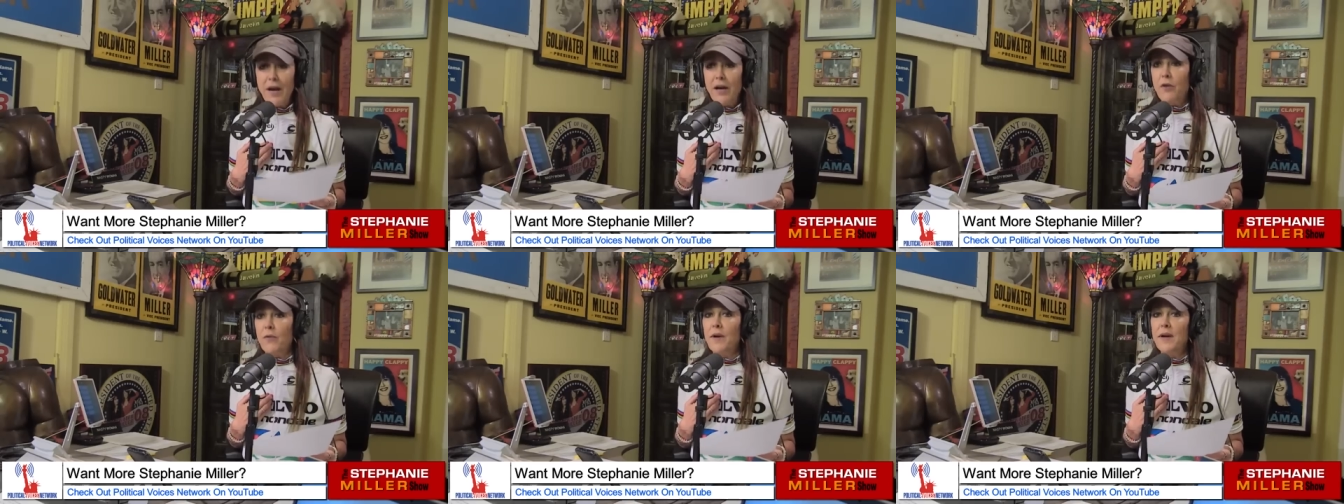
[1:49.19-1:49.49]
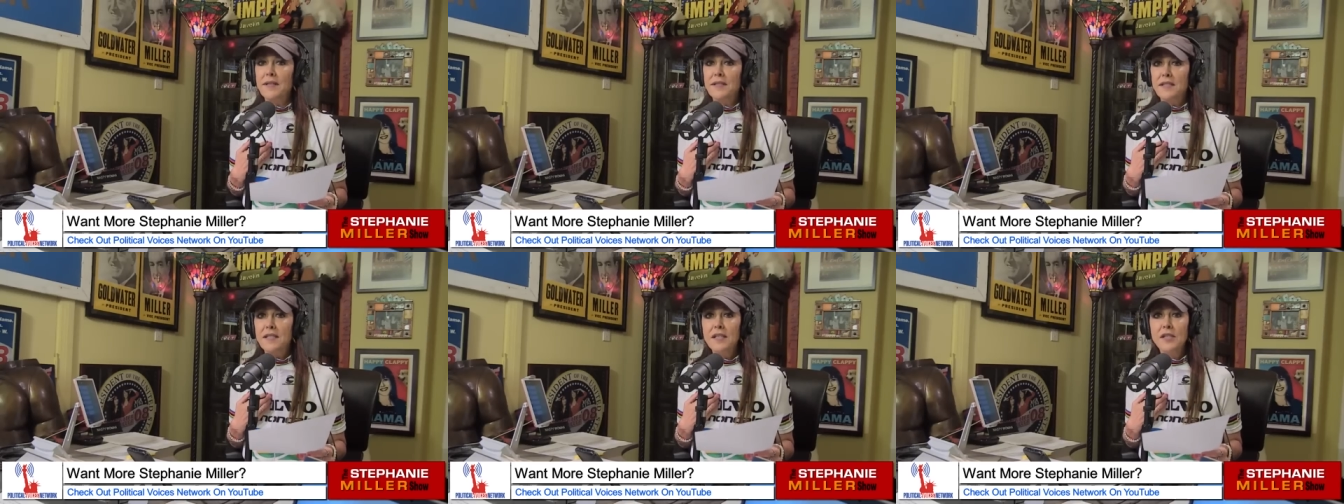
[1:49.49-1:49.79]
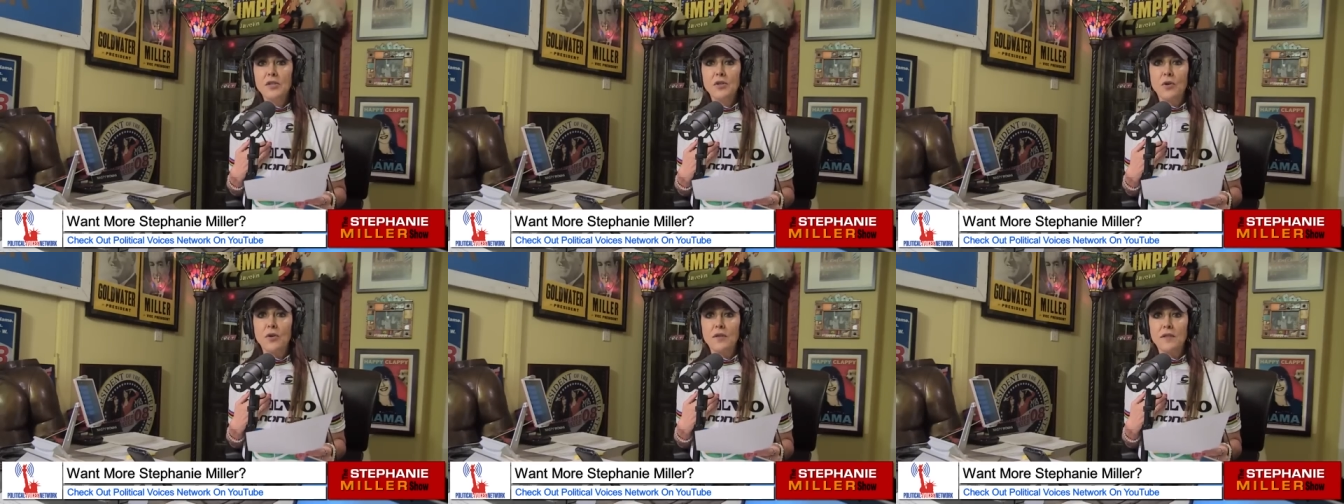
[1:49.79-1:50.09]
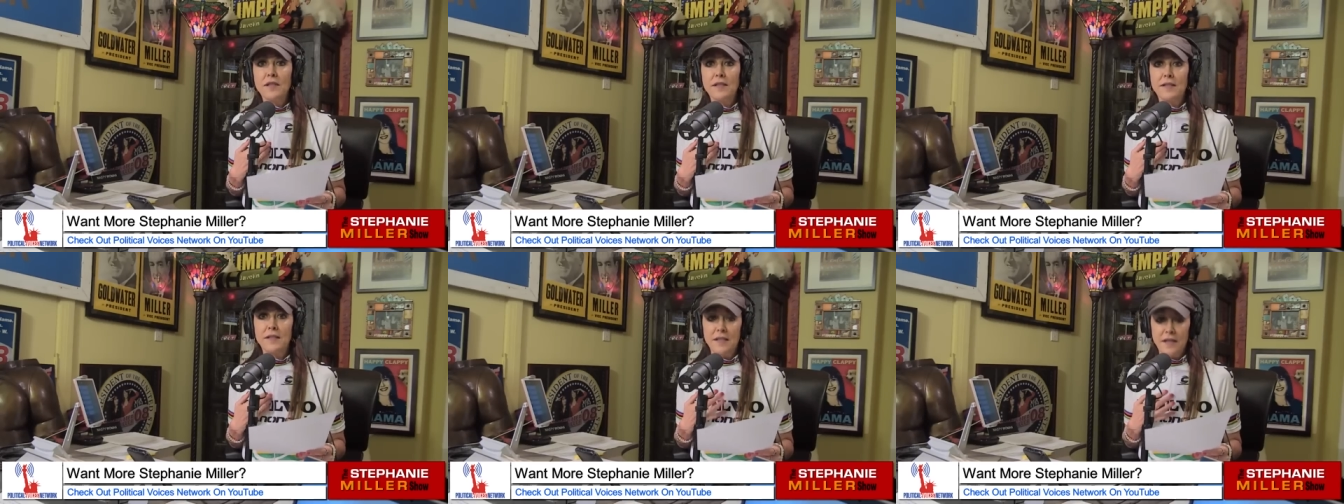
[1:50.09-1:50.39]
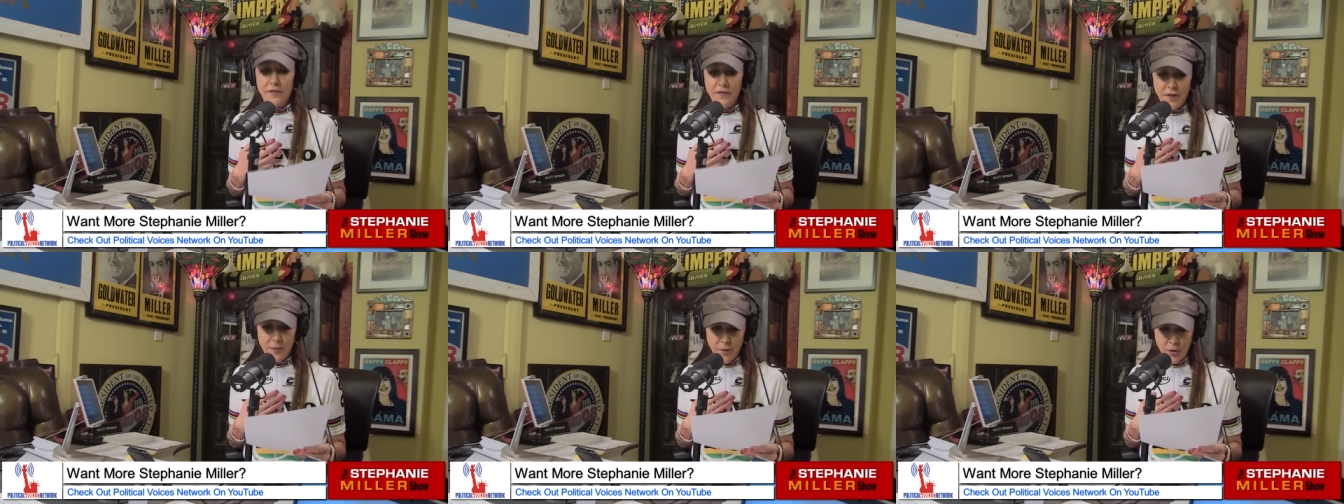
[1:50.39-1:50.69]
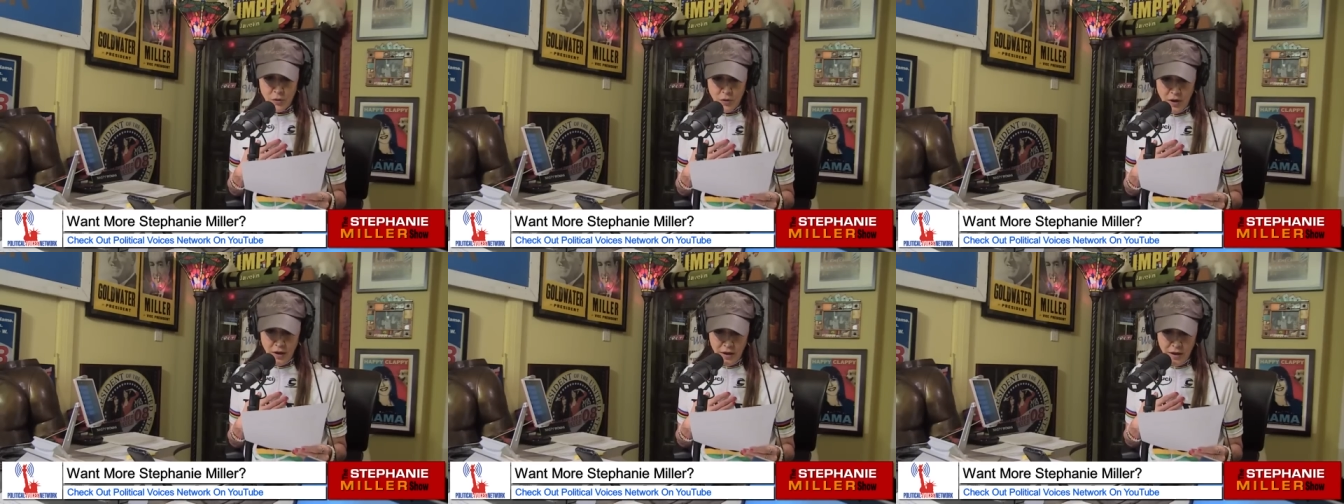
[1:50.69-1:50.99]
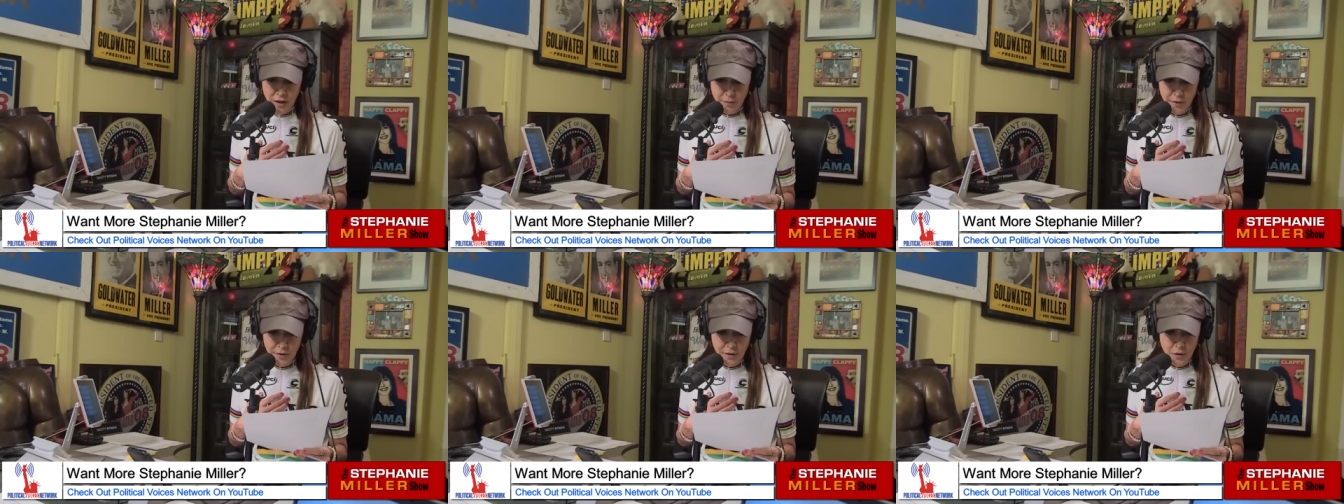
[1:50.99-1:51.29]
of Rats T-shirts at
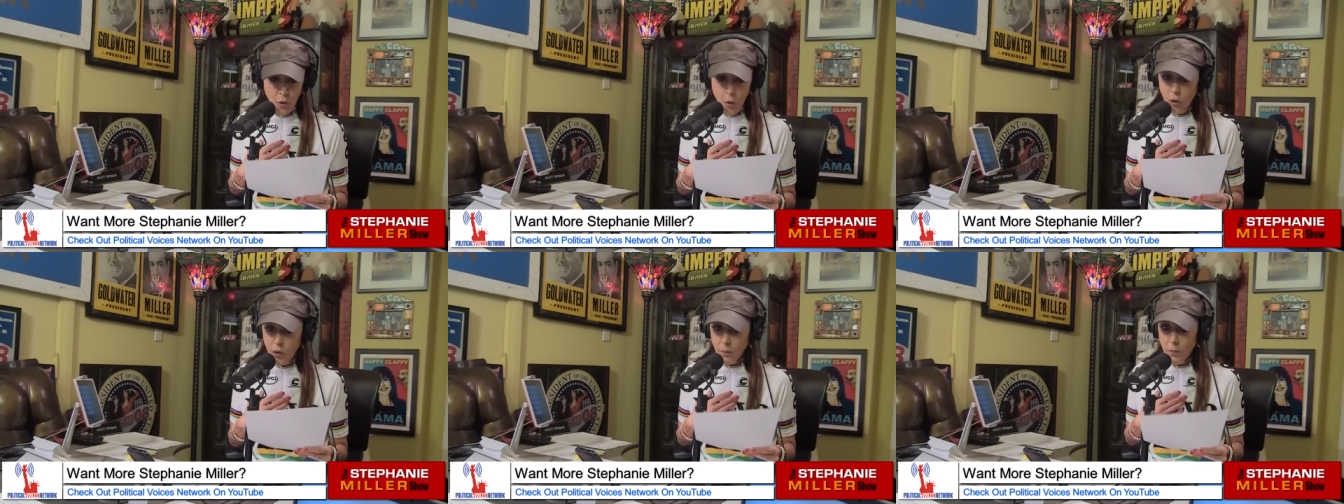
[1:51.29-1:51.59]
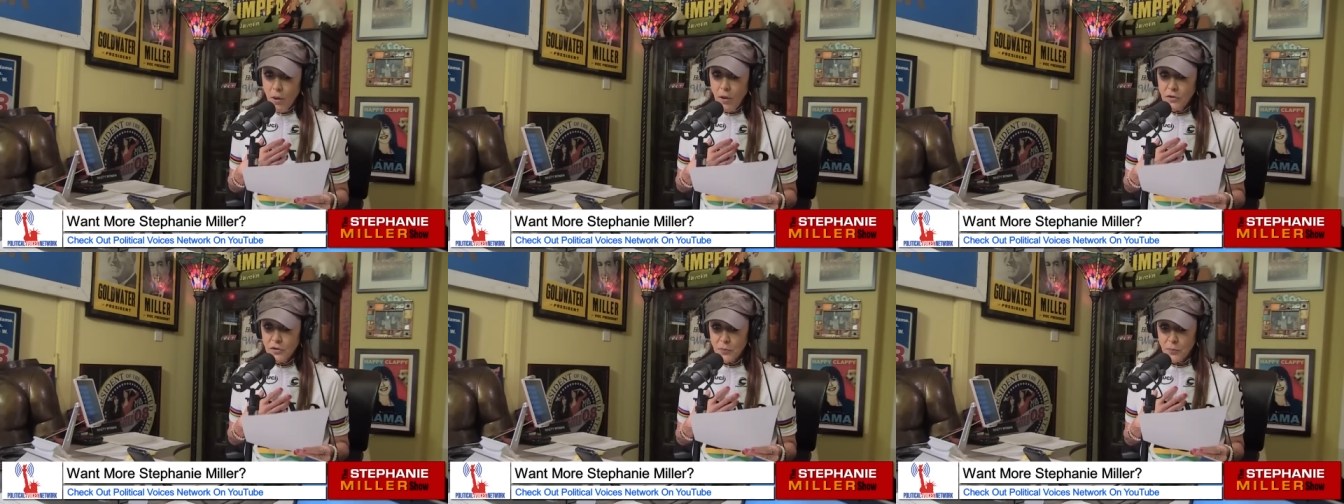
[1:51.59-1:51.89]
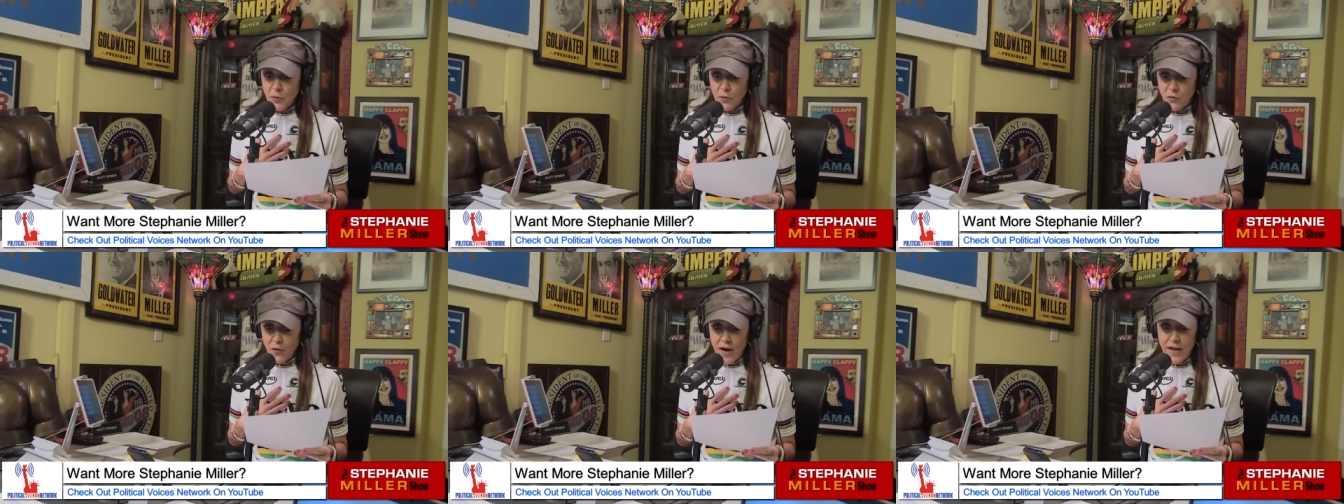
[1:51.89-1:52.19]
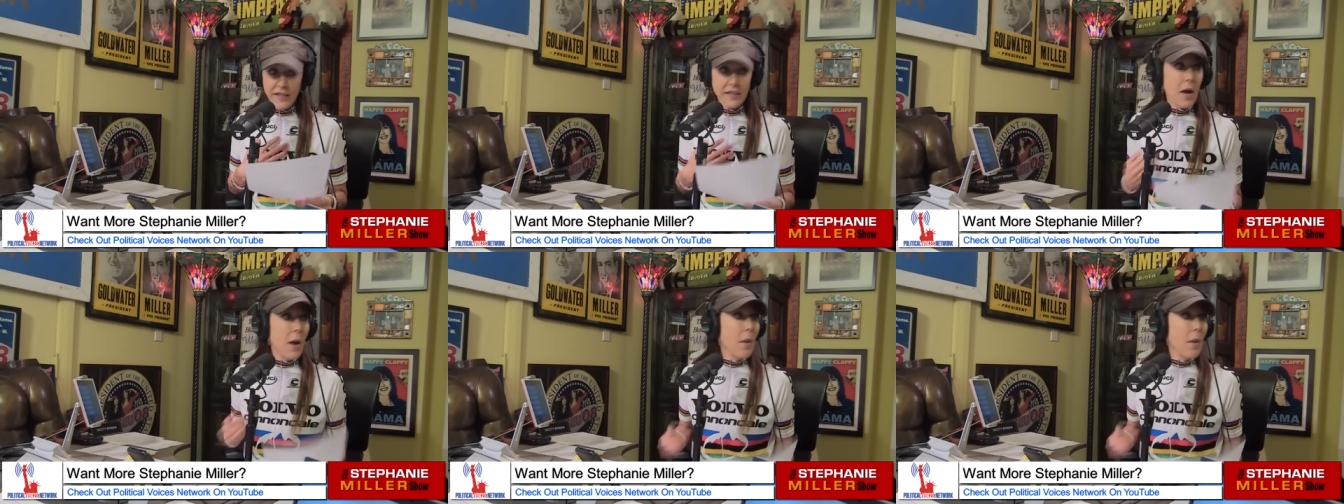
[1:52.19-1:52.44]
StephanieMiller.com. Or multiple rats.